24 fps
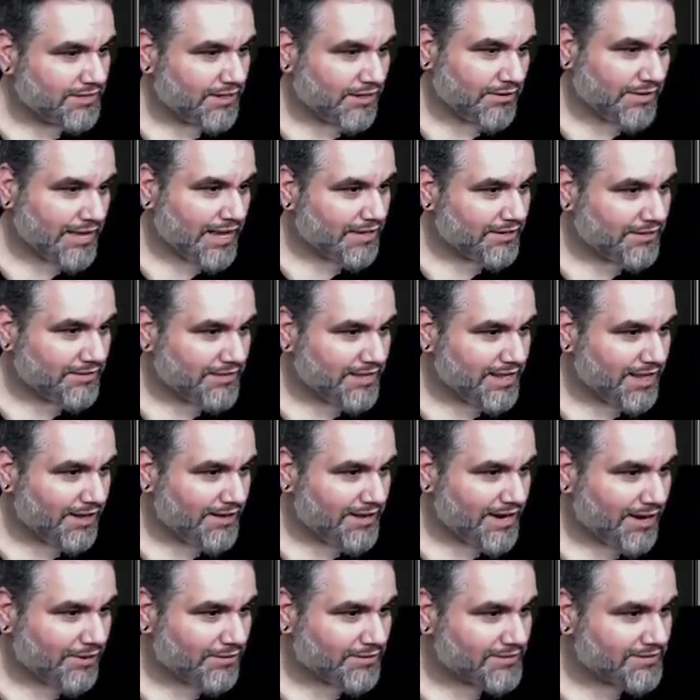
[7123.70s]
Oh, yeah. Now,
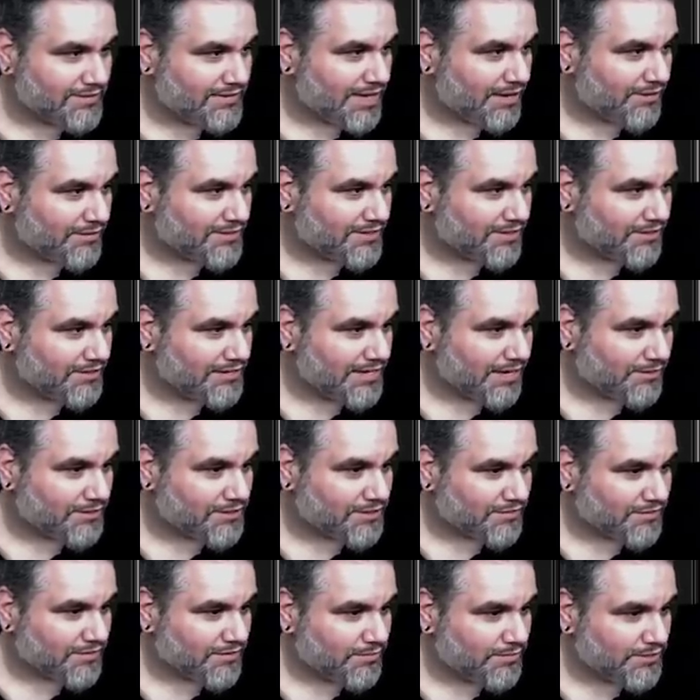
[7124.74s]
now, it's, now, it's, go, now it's
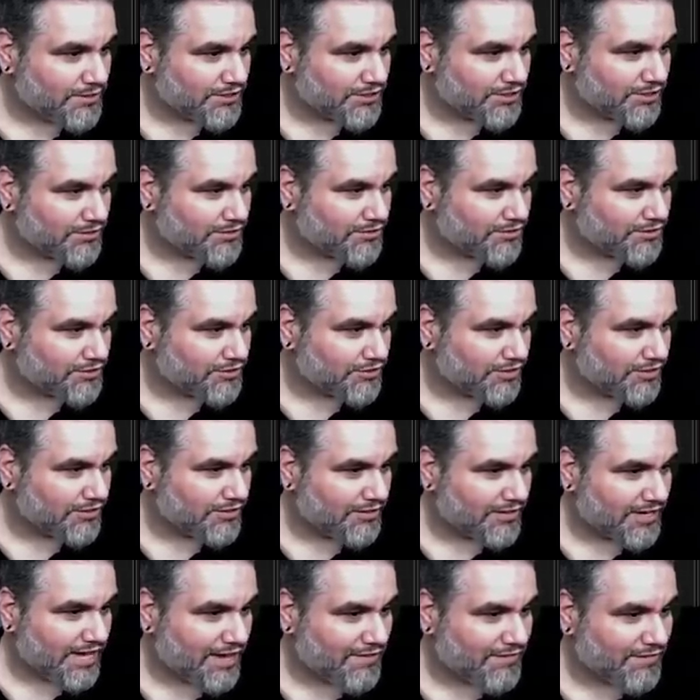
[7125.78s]
over. We just go Torrential
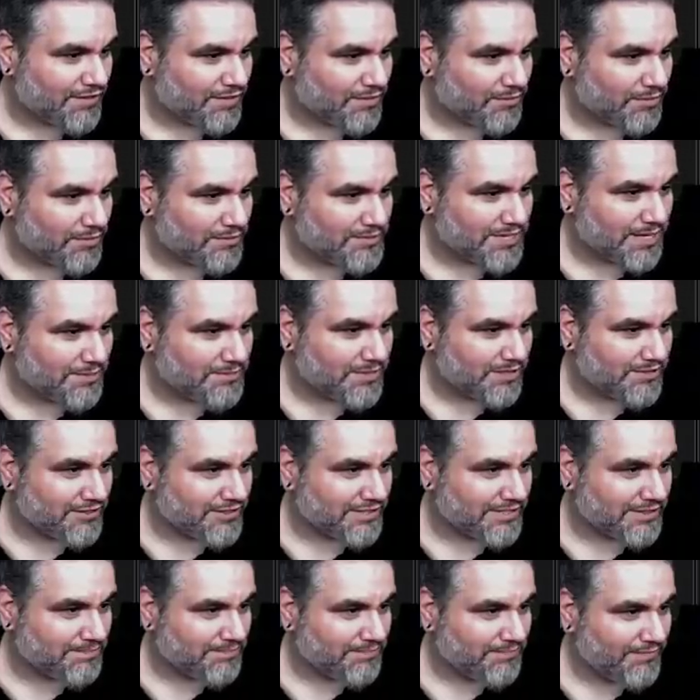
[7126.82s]
Gearhulk, Advent of the Wurm, tap down your
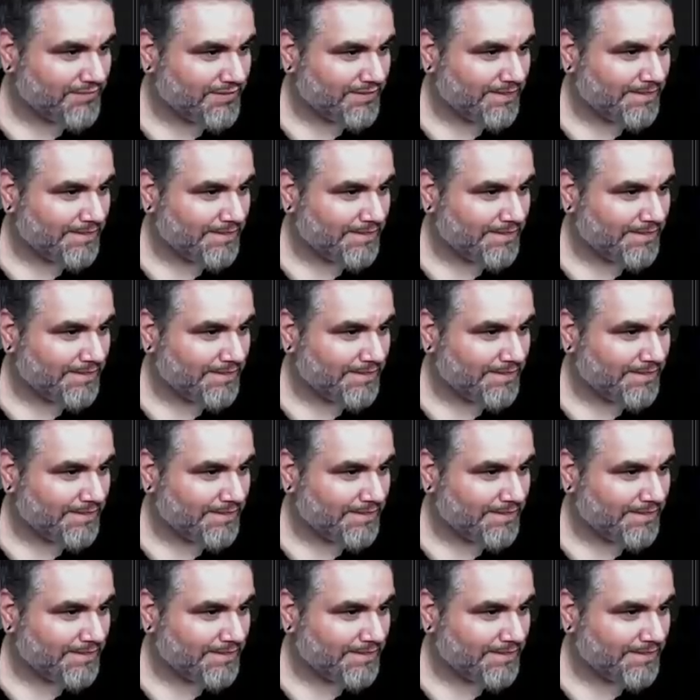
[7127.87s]
team.